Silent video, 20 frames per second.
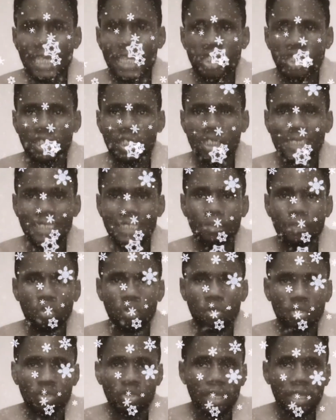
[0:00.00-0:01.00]
in, if he wants
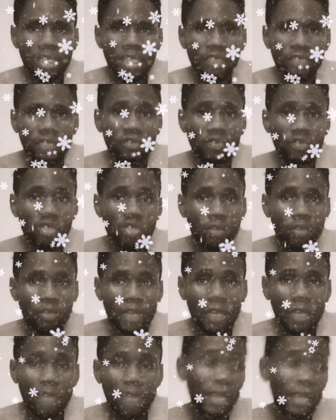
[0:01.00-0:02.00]
to engage in for the rest of your
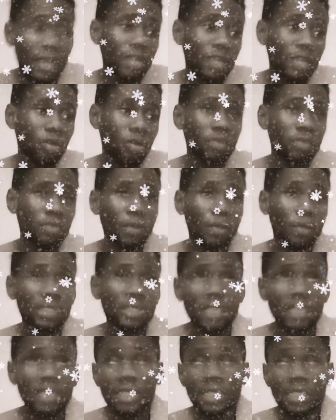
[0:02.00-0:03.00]
life. And he comes up and he
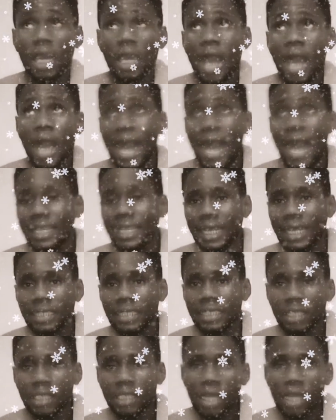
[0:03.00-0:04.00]
says, hi
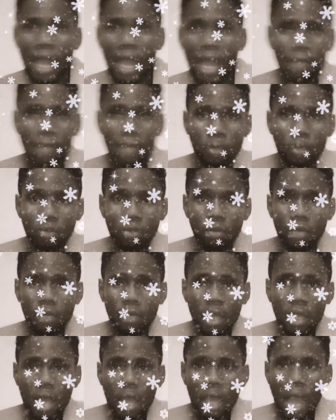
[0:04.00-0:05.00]
dad, hi mom,
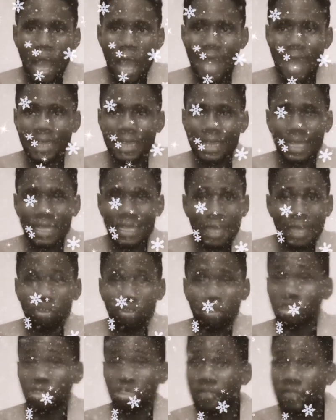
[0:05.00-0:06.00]
I think I want to
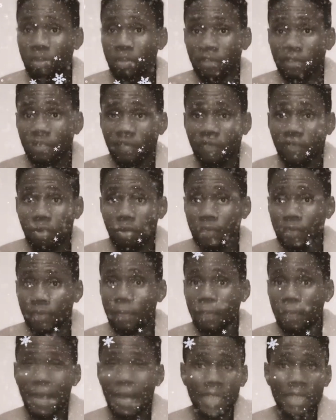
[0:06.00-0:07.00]
drift away from the
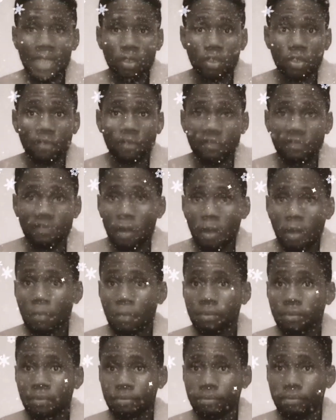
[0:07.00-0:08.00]
path of
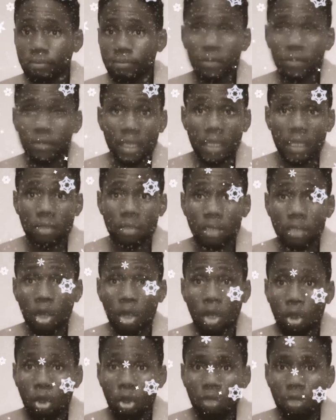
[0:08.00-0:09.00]
the
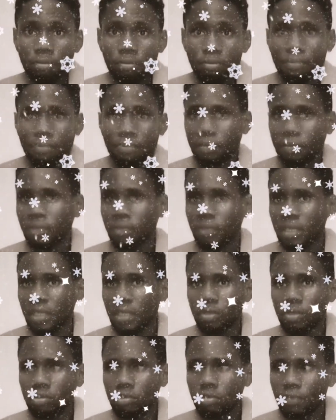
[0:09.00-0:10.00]
law, from the
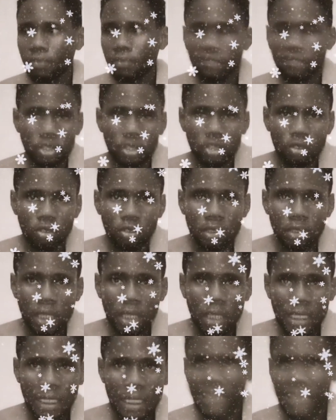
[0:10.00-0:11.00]
legal profession
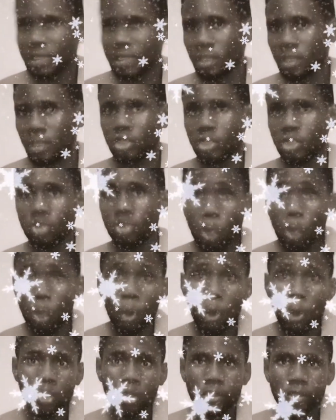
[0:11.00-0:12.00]
that is
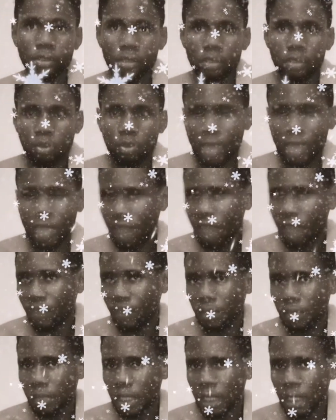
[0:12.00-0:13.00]
known with our
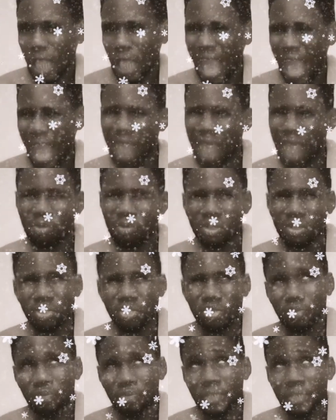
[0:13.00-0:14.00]
family. I want to
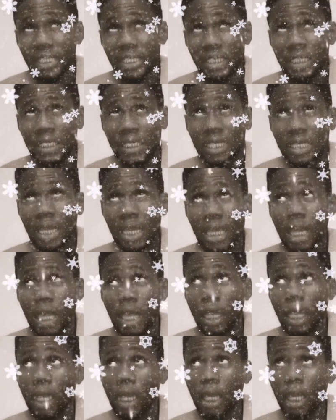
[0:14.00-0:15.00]
be
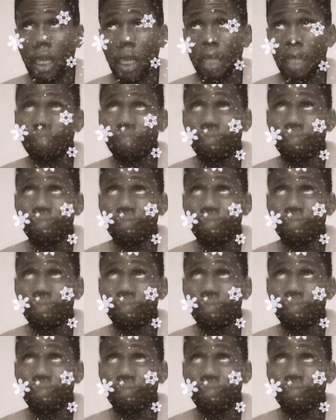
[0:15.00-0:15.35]
a